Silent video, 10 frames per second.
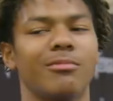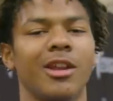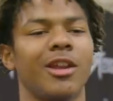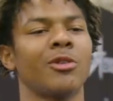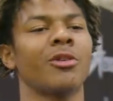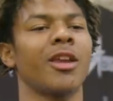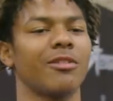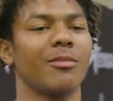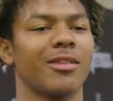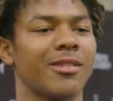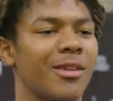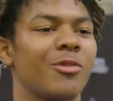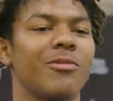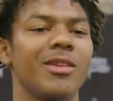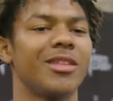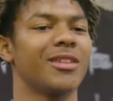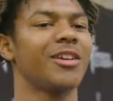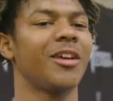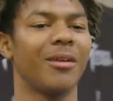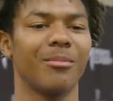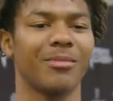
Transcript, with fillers: I'm ready to showcase my skills and beat the champ.